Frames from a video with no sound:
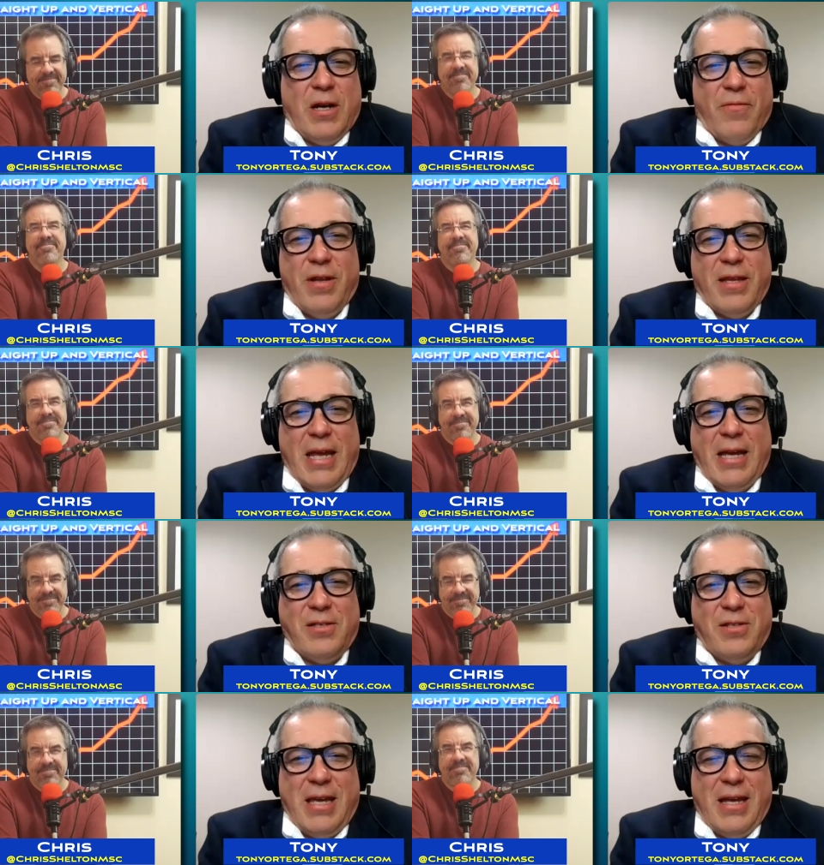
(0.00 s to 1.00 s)
Speaker 1: I'm just covering the
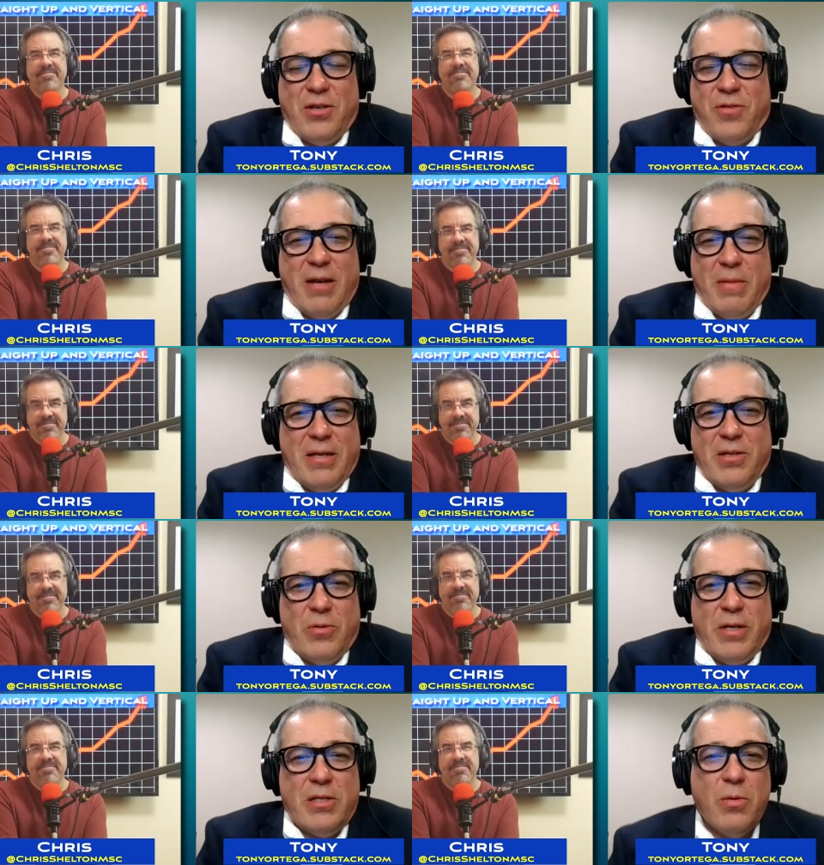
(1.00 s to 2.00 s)
case. You can't drag
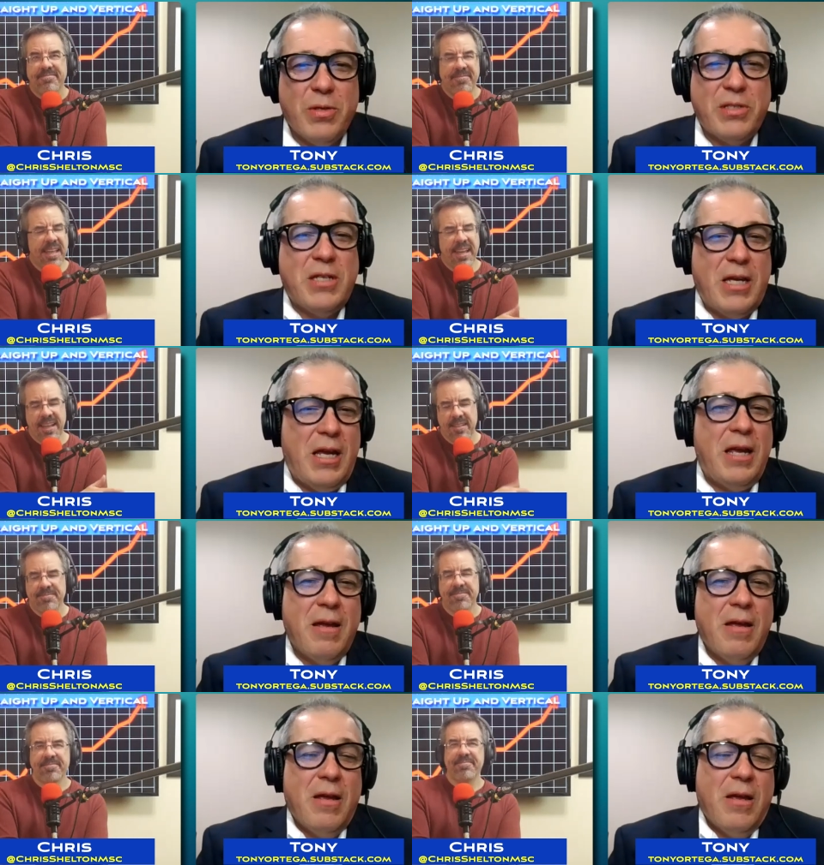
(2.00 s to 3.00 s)
me into it. So we'll yeah.
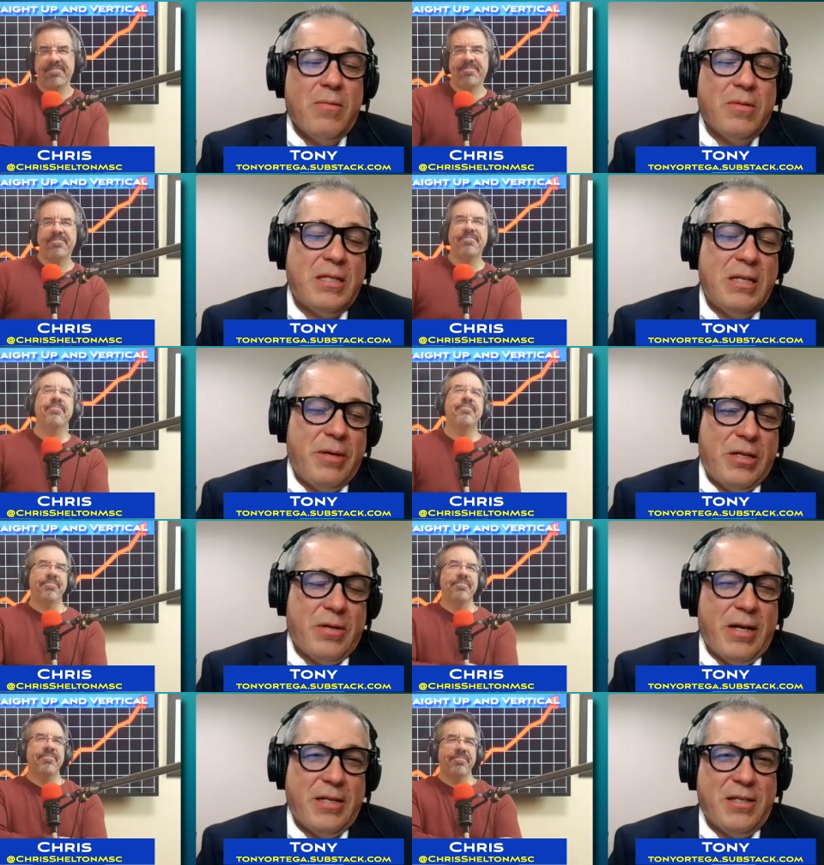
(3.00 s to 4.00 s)
see. We'll see
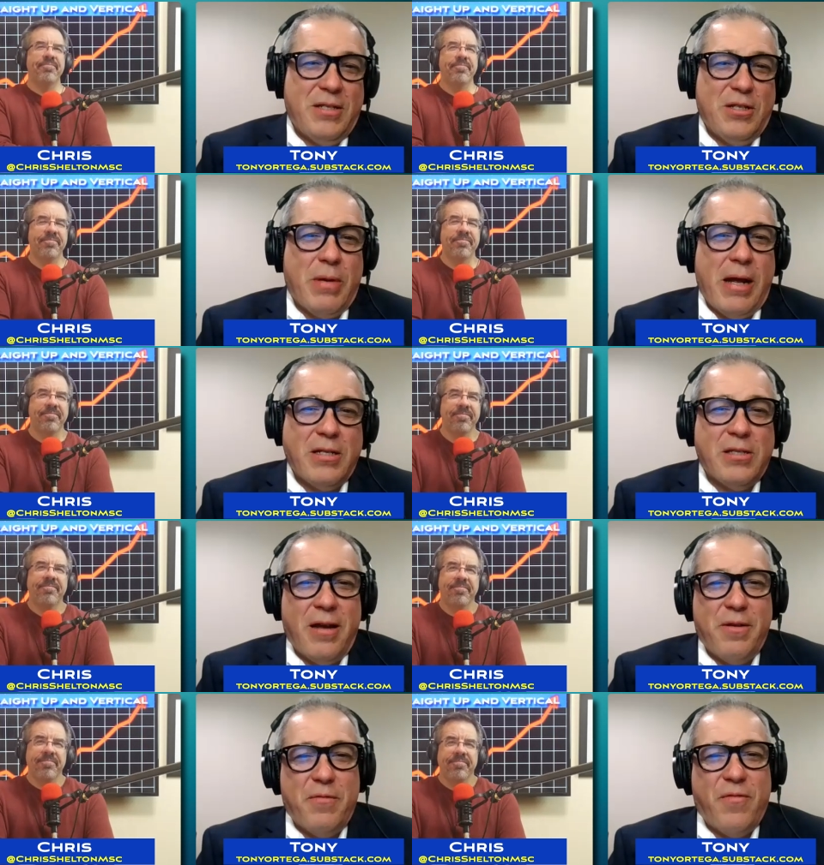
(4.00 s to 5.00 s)
what he tries to do. But I
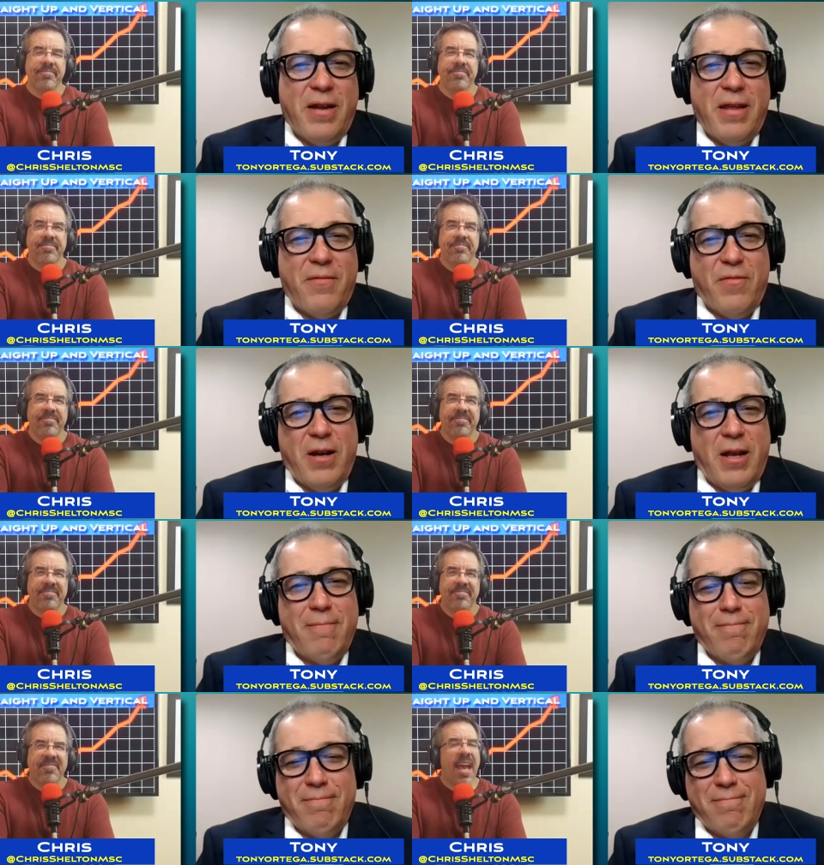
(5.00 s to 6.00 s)
just thought you'd find that
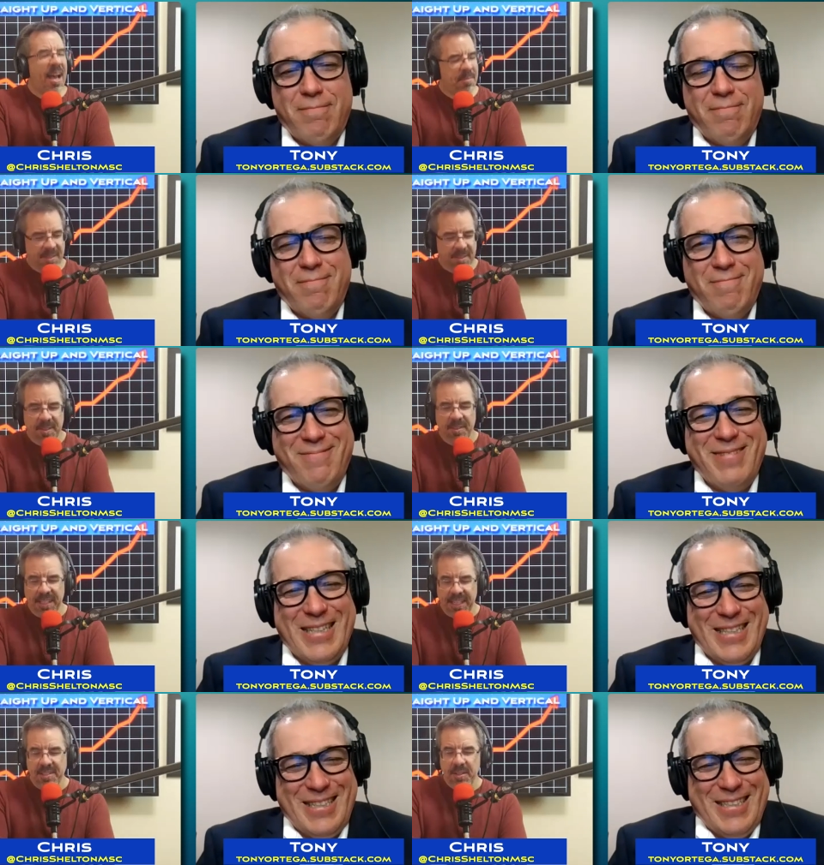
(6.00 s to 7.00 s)
funny.
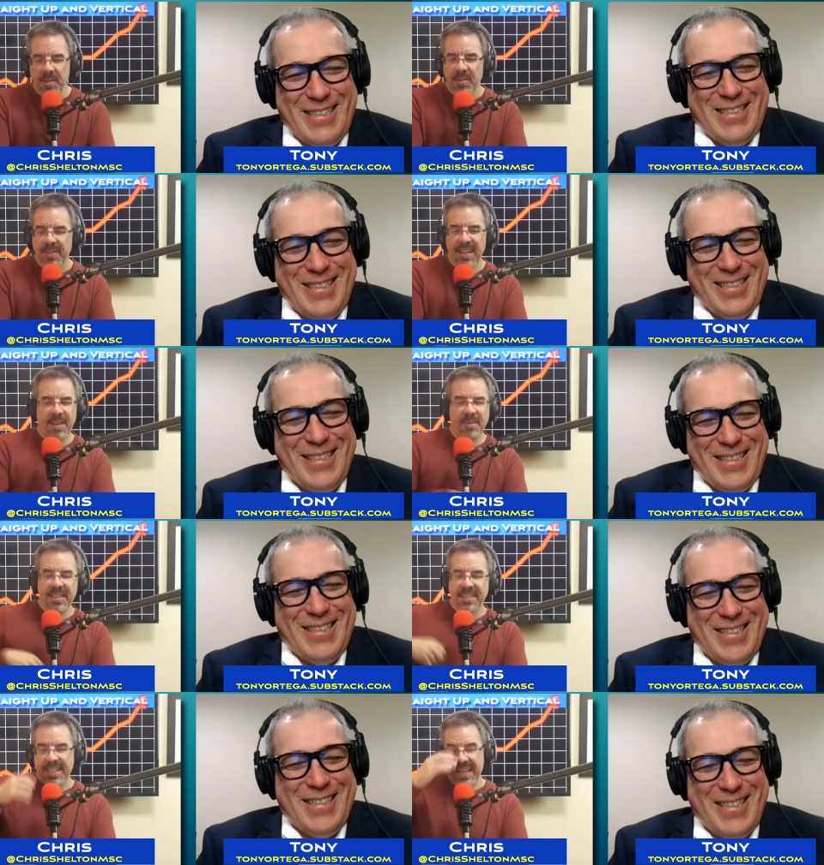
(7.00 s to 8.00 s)
Speaker 2: Absolutely, I do. I mean,
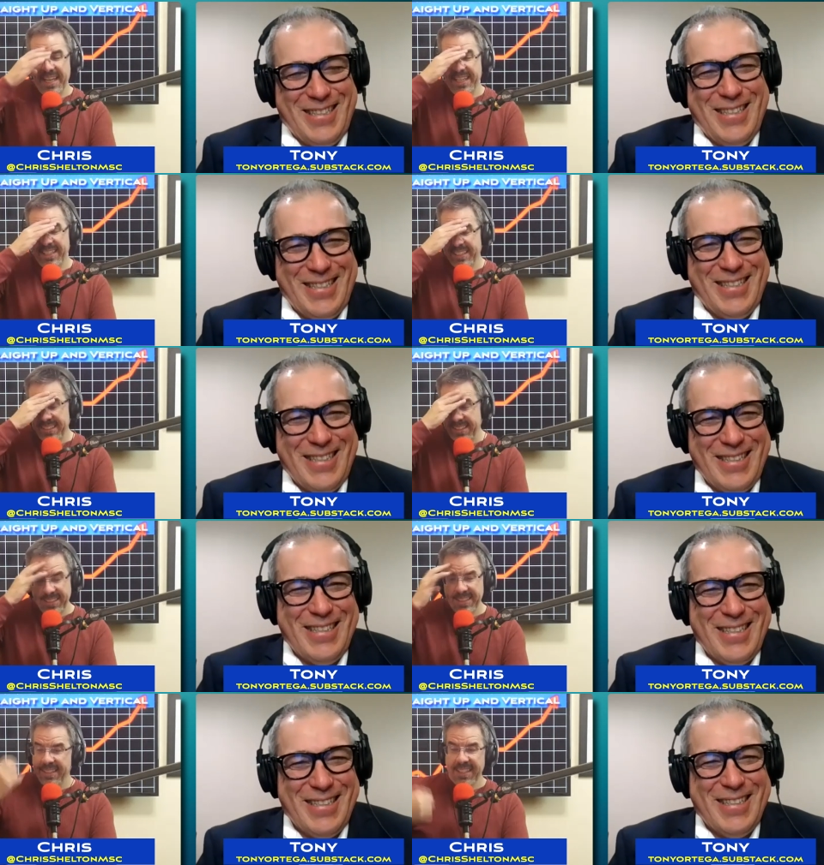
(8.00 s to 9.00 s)
this guy. Ugh.
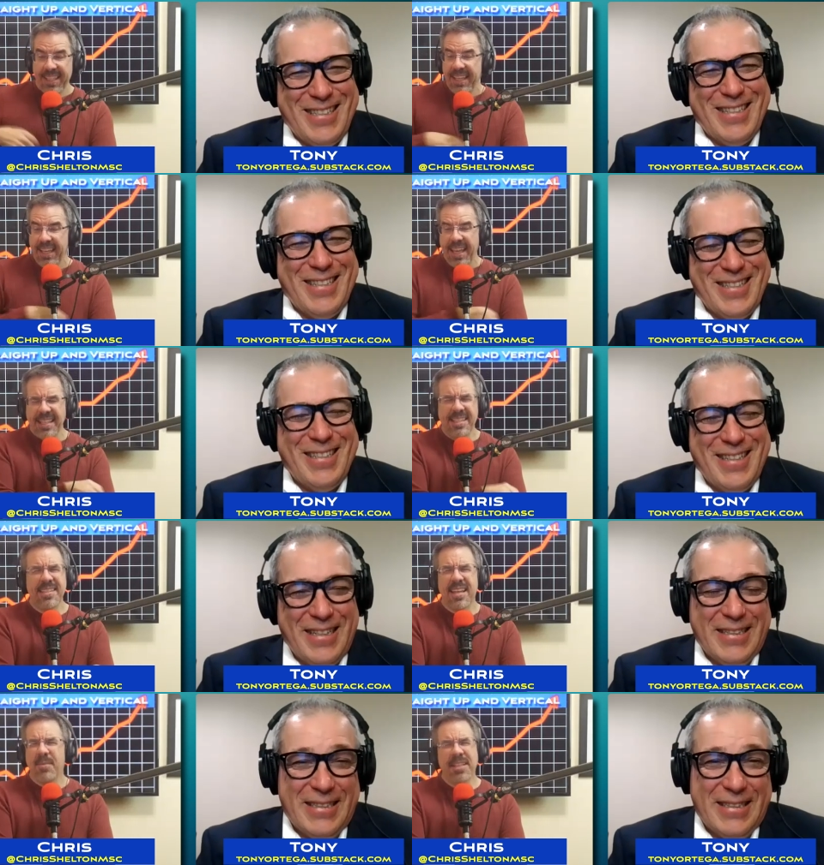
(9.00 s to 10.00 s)
And
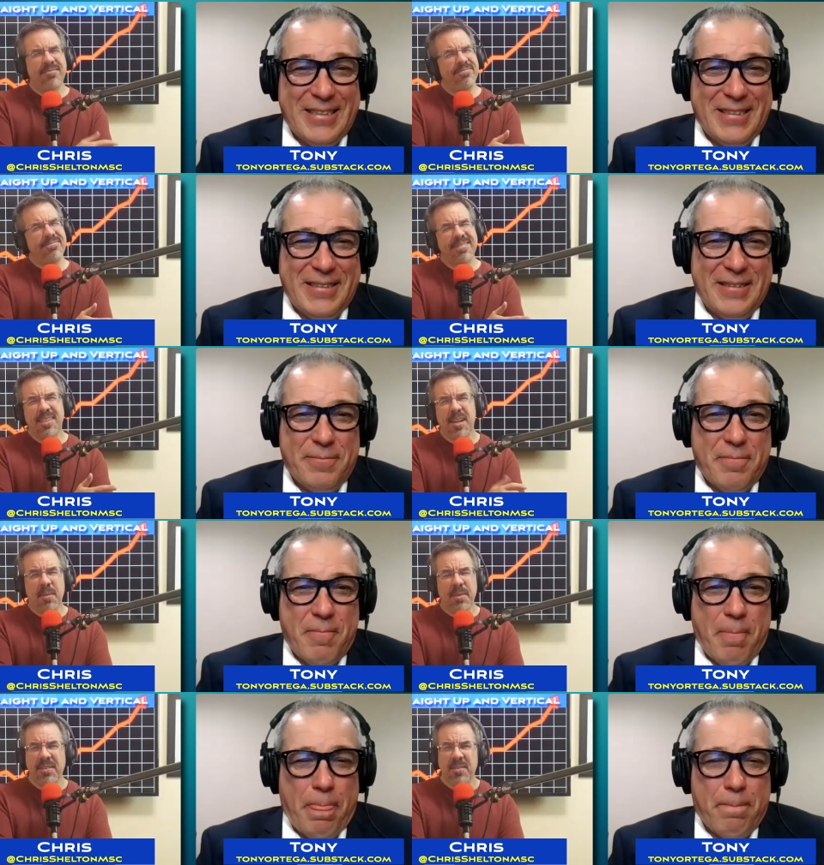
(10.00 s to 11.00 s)
he's. I mean, talk
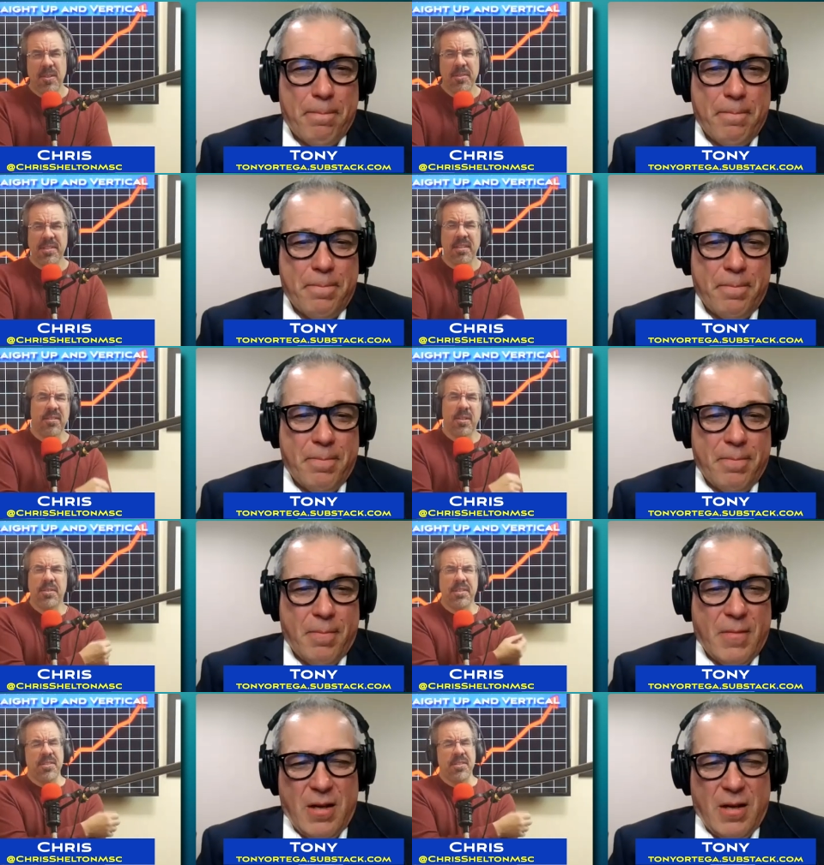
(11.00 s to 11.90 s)
about the lowest of the low. This